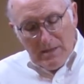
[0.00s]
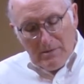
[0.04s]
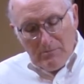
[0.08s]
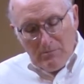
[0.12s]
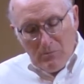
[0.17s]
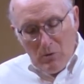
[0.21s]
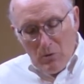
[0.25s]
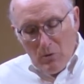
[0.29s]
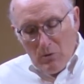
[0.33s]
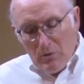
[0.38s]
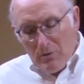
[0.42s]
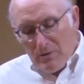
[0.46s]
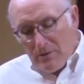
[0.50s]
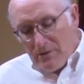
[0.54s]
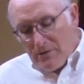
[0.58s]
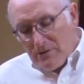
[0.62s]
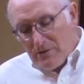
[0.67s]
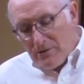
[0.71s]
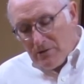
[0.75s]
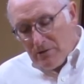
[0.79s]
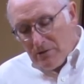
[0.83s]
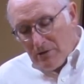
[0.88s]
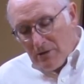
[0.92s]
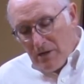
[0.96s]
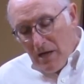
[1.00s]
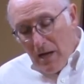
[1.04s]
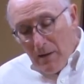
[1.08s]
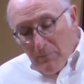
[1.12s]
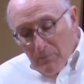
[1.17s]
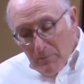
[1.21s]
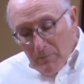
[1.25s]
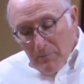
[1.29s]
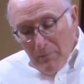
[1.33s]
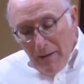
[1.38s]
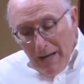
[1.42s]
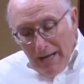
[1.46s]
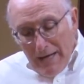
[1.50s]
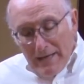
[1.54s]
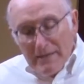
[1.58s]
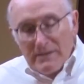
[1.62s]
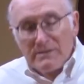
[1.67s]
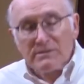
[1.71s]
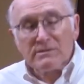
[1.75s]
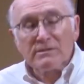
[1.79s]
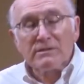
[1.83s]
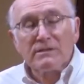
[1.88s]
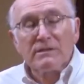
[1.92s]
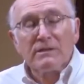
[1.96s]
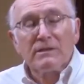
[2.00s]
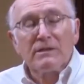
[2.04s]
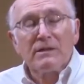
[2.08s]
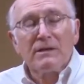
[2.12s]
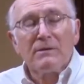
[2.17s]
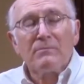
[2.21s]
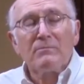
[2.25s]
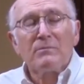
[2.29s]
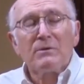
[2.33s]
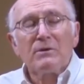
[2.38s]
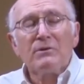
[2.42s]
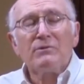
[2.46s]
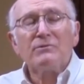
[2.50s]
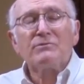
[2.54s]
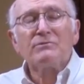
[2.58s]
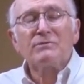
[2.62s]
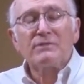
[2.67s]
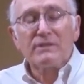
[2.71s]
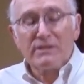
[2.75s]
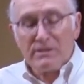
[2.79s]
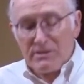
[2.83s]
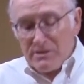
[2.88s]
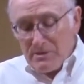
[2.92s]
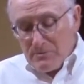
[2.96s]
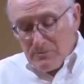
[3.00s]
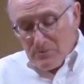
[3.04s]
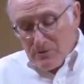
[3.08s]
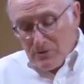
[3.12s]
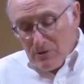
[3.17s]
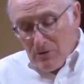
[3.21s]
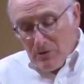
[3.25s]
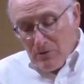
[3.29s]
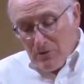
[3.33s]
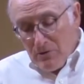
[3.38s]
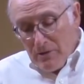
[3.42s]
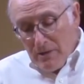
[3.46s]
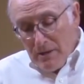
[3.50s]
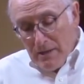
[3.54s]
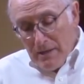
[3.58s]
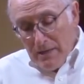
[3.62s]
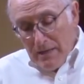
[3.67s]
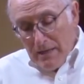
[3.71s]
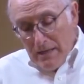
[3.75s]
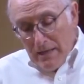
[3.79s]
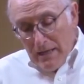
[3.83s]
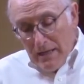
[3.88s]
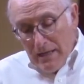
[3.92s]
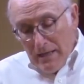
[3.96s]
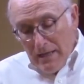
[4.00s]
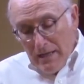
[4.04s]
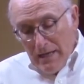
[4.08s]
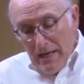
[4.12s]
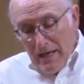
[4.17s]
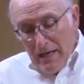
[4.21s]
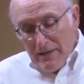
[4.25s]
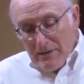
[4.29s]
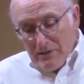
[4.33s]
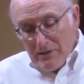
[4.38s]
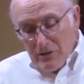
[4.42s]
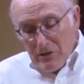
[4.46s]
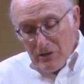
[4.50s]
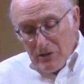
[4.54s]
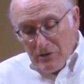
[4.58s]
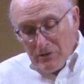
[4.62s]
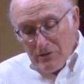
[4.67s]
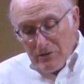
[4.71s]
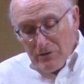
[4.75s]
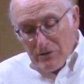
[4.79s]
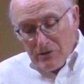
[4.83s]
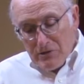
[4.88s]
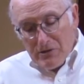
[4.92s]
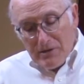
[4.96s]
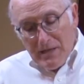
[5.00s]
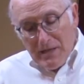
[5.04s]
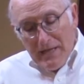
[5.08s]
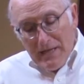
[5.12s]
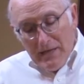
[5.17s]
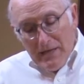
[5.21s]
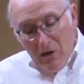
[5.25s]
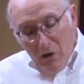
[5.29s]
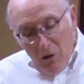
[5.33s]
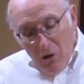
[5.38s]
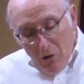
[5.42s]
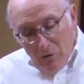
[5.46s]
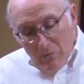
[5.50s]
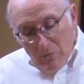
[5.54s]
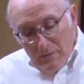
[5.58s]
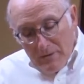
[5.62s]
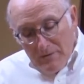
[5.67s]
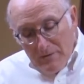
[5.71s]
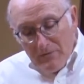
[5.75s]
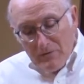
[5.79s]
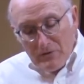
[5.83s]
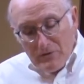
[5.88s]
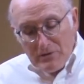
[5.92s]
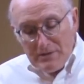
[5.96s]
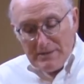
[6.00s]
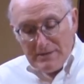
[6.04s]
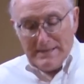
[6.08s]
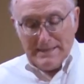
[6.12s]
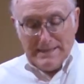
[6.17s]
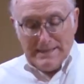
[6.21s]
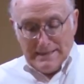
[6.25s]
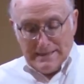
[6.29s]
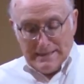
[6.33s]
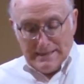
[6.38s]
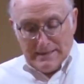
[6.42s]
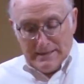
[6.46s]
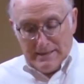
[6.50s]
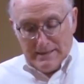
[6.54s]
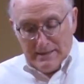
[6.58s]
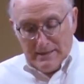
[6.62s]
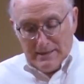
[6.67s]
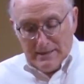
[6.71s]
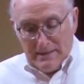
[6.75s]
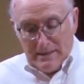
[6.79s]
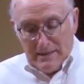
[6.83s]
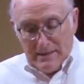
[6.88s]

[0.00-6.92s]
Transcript: more into a compromised immune system. So I encourage you to stay home if you're sick.